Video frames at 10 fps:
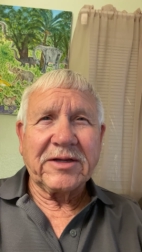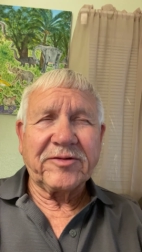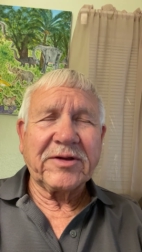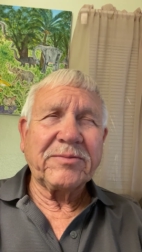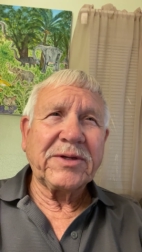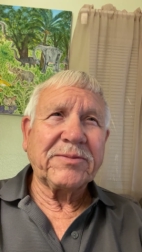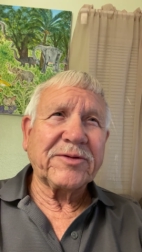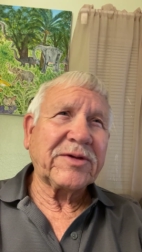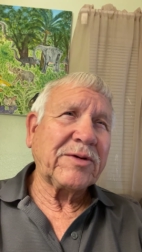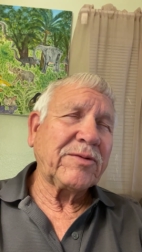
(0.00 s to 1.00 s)
Now, some
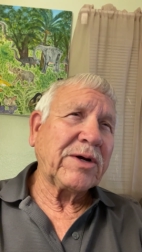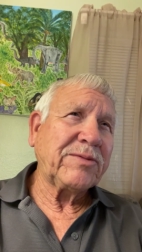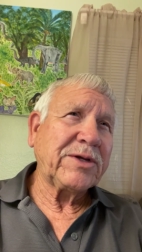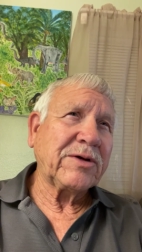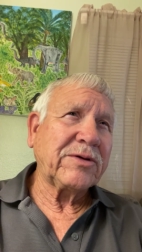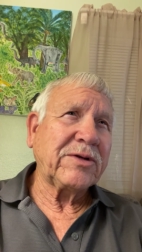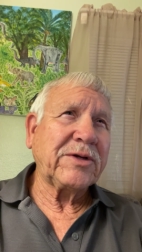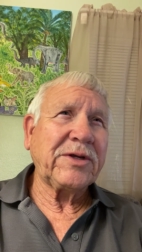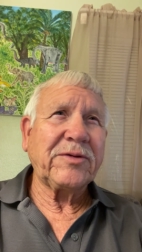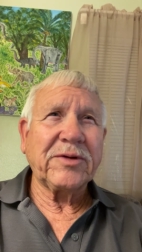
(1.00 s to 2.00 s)
people say, well, we
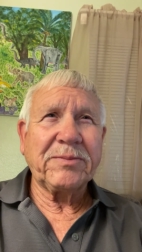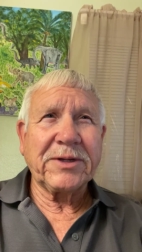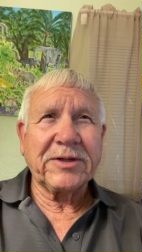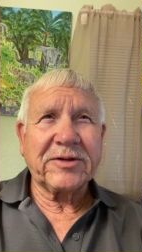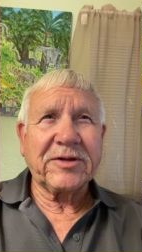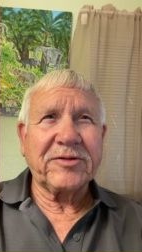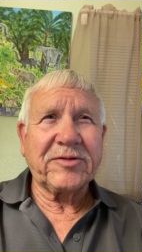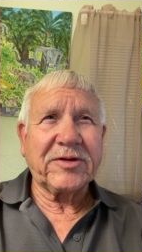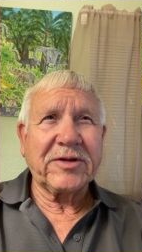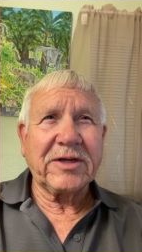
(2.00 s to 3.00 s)
don't need
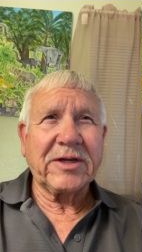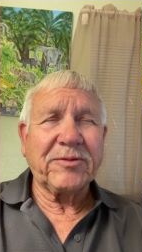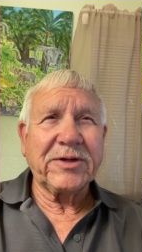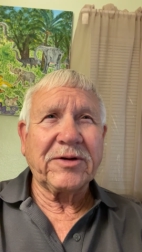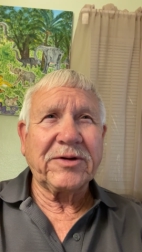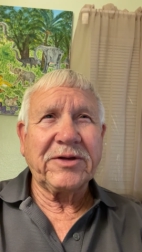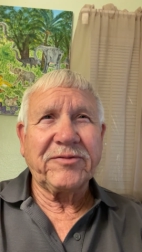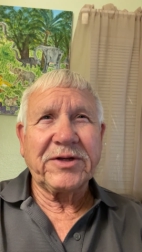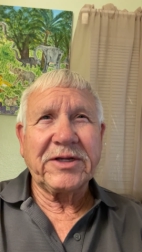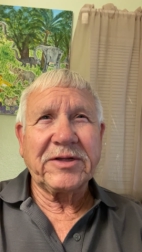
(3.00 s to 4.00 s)
repentance today. We don't
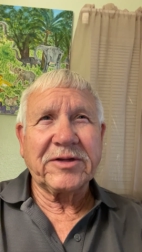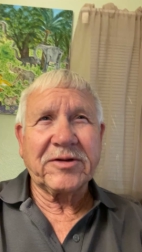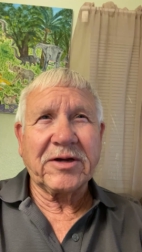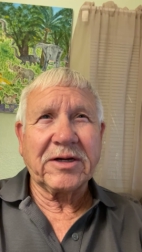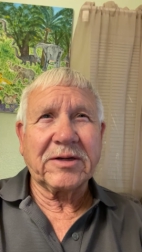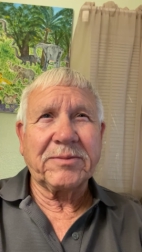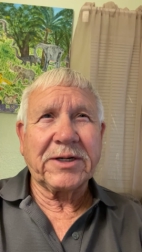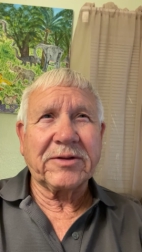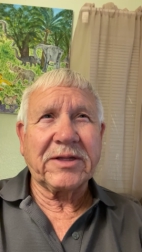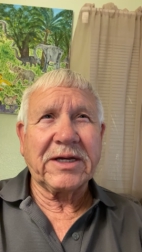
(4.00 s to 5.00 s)
even need to talk
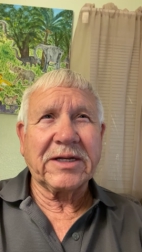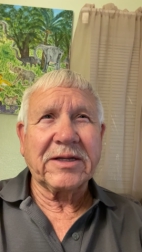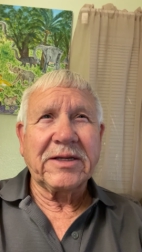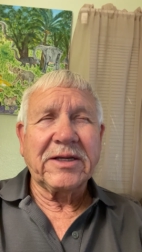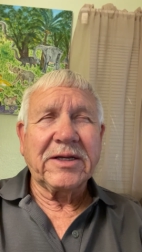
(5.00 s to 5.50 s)
about that.